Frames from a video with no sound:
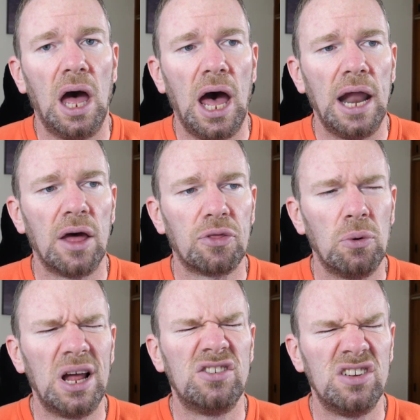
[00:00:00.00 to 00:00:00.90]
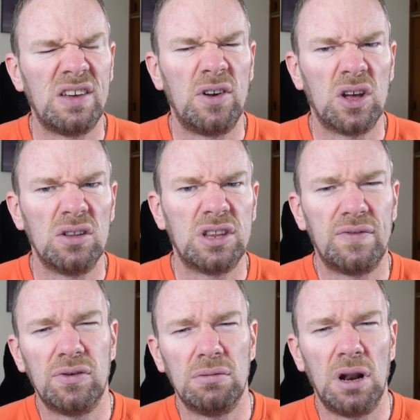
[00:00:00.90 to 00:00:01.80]
and I thought, well, actually, let's have a look at
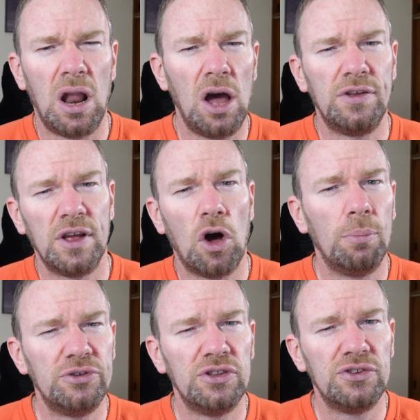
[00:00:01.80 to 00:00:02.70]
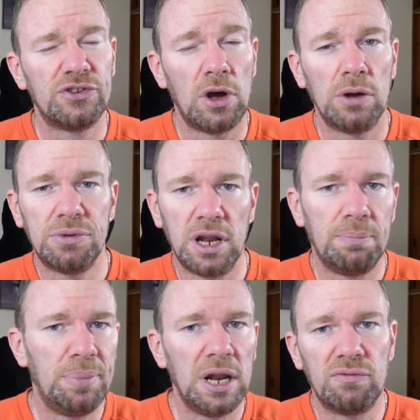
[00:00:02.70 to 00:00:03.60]
different lighting options. So I did a
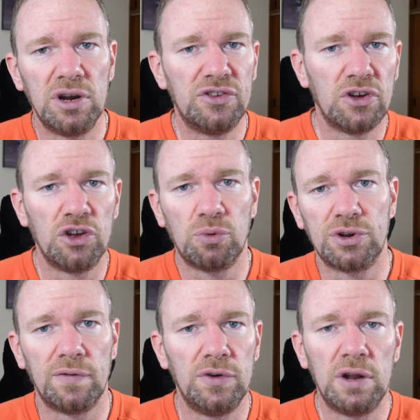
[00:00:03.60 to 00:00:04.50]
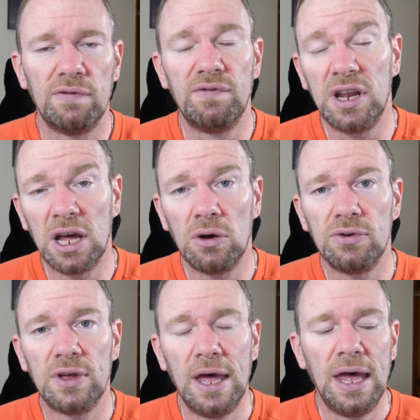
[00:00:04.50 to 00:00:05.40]
bit of research, watched a few different
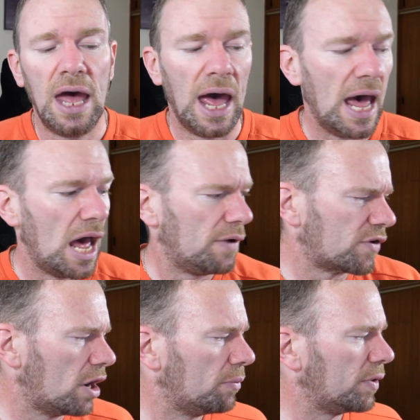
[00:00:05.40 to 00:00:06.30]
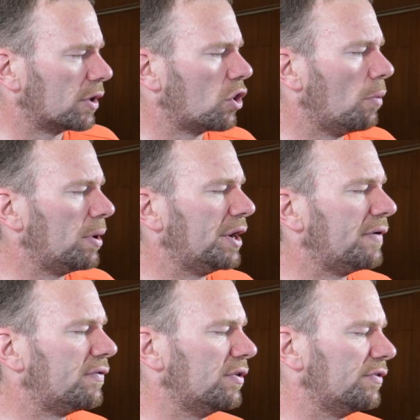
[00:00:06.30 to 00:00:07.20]
videos, and I've come up with a couple of
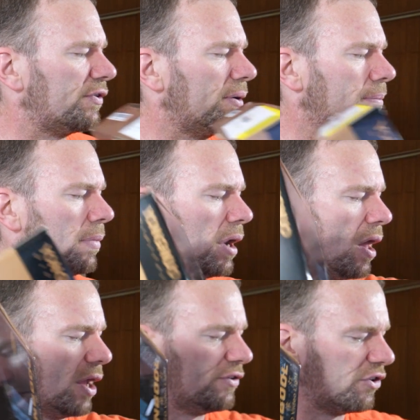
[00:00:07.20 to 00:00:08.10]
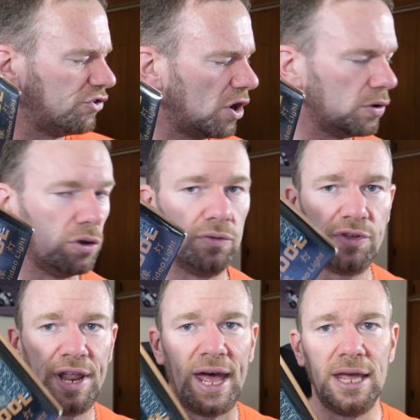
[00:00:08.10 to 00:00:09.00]
different lights to show you
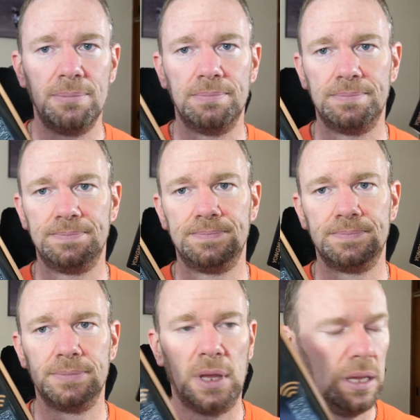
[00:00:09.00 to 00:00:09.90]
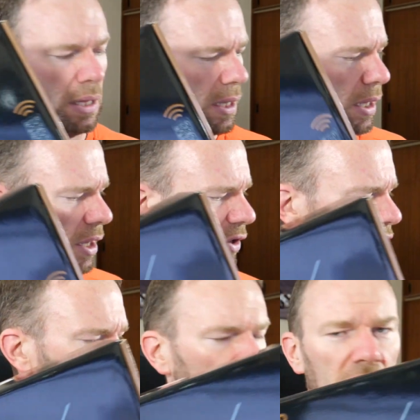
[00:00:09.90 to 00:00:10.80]
today.
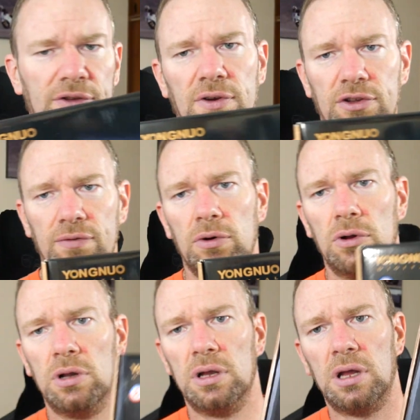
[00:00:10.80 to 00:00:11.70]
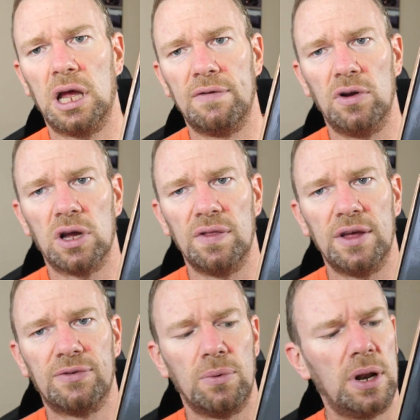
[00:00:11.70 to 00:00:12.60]
So let's first of all have a look at
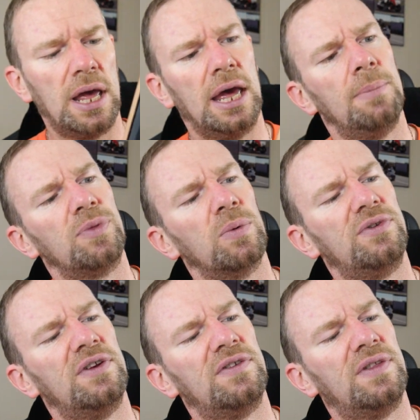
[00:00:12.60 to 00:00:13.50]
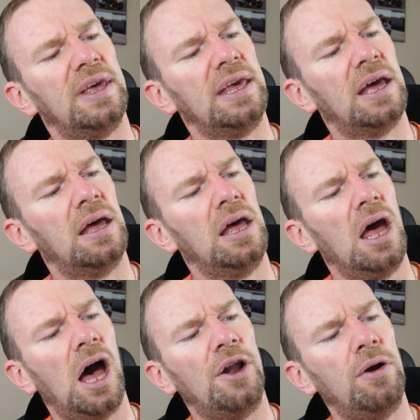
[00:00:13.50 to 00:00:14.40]
this one here, which is the,
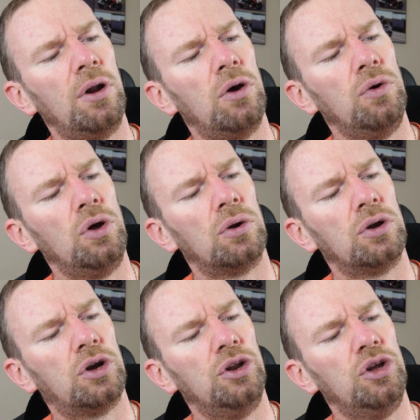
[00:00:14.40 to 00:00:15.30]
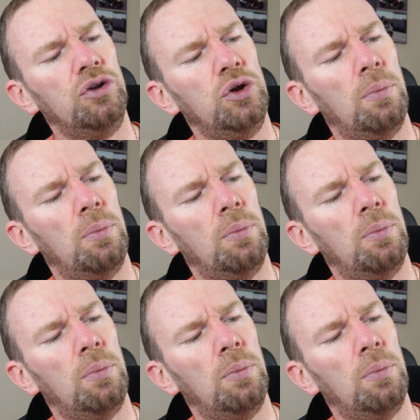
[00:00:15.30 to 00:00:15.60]
I don't know who Yongnuo,